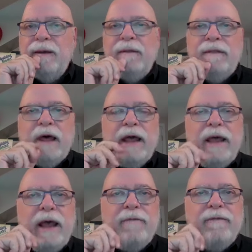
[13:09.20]
They
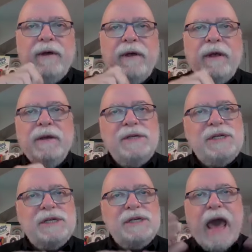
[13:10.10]
have
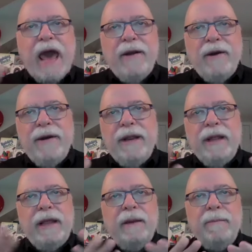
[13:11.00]
scattered
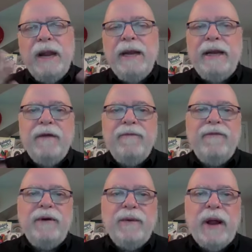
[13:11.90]
in many
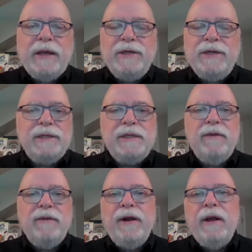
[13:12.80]
different directions,
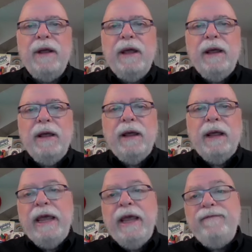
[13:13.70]
though their
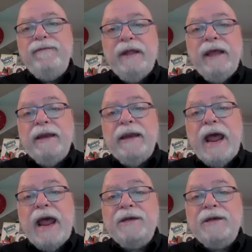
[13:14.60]
evening
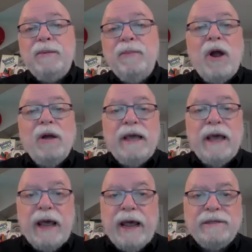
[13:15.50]
national
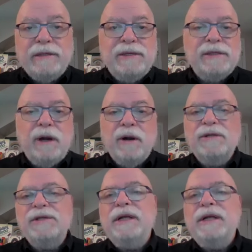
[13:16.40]
broadcasts are
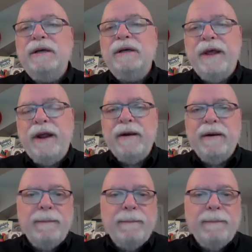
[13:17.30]
still there.